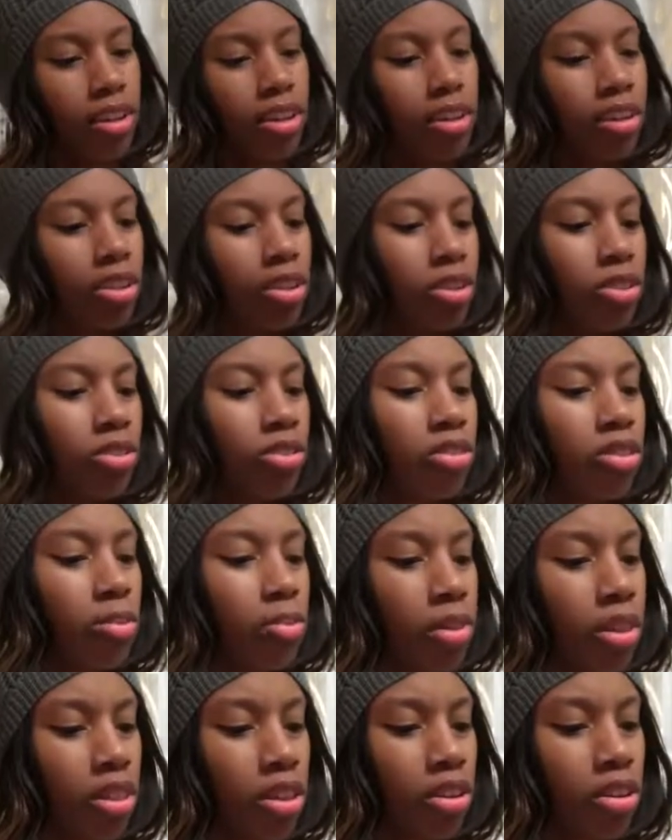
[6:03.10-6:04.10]
you know,
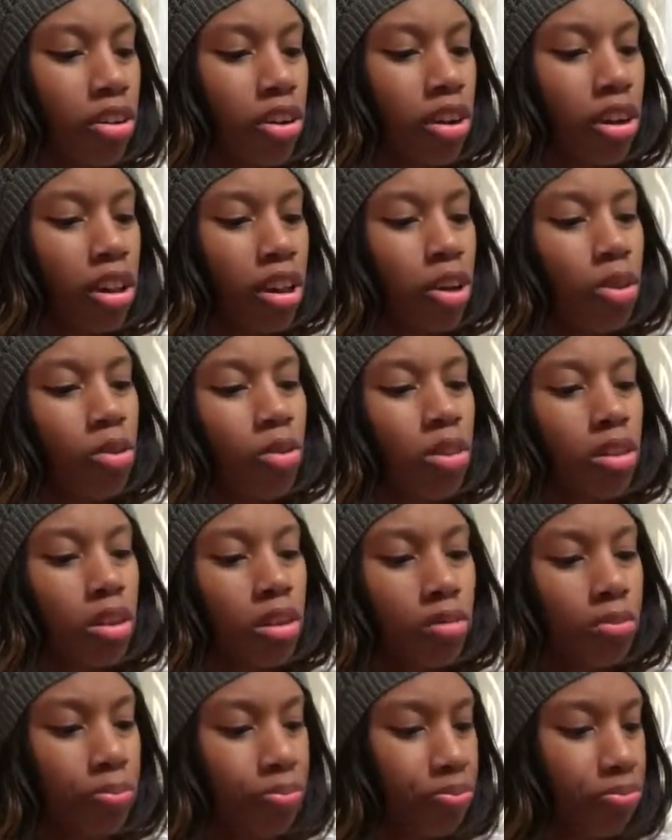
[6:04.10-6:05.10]
some of their
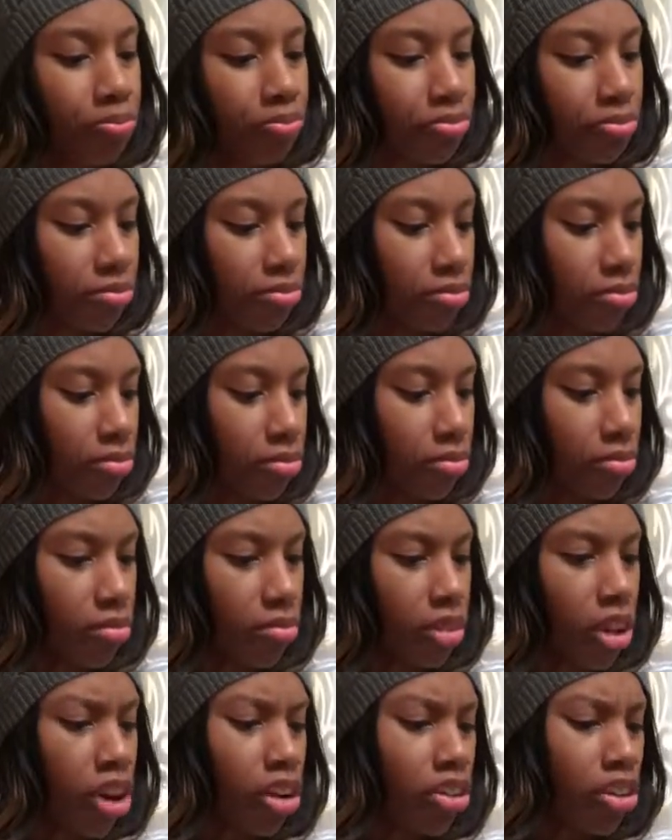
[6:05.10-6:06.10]
clothing
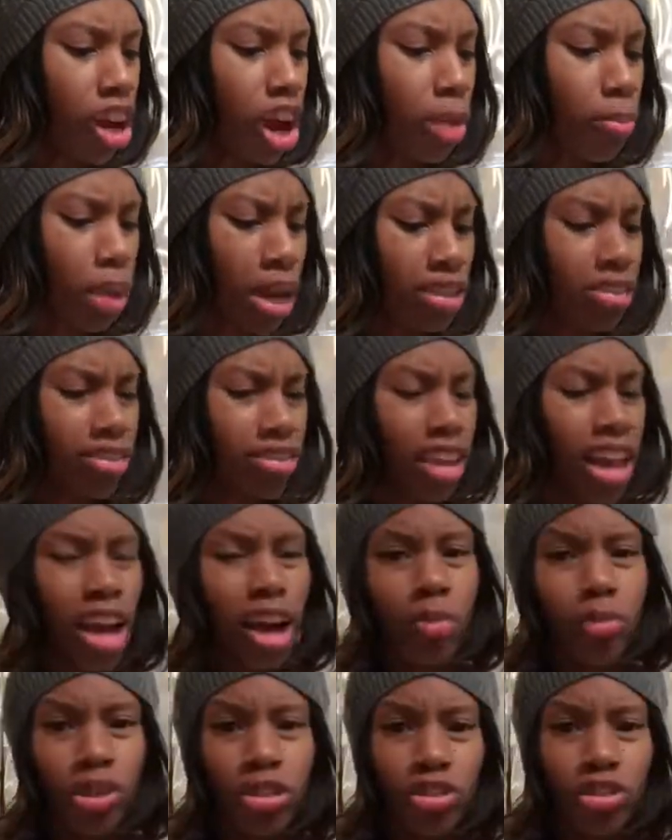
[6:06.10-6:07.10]
are not my
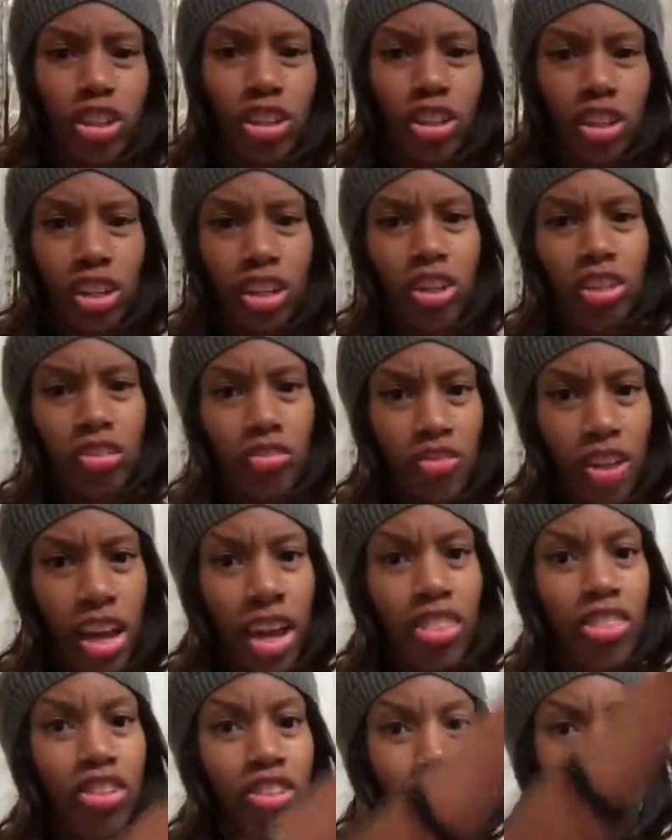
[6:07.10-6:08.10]
style, but she does
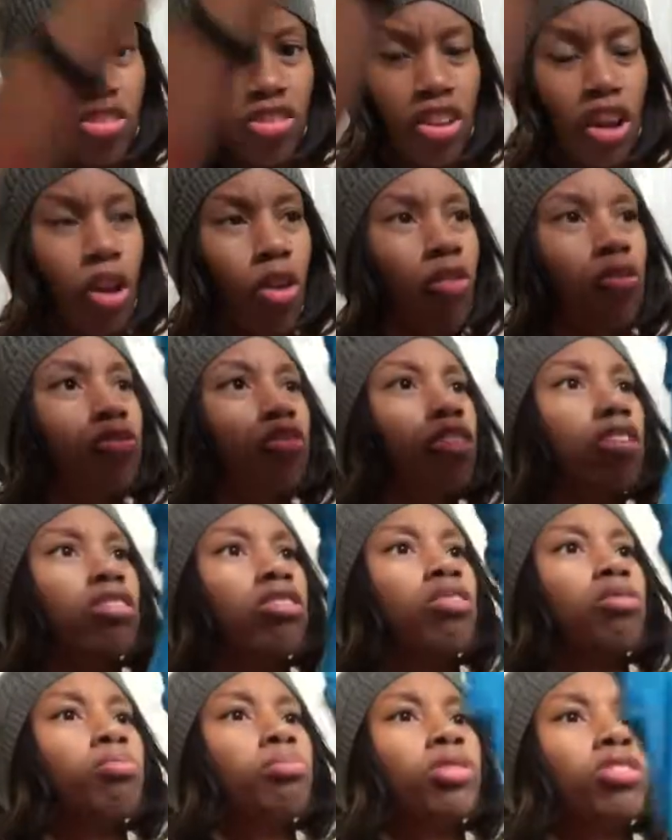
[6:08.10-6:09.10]
find the
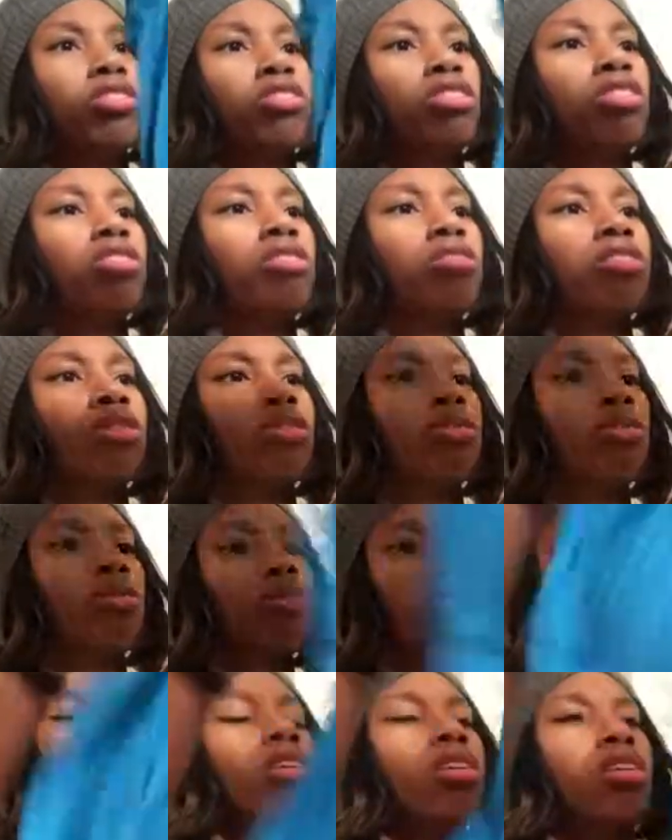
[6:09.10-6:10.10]
softest materials.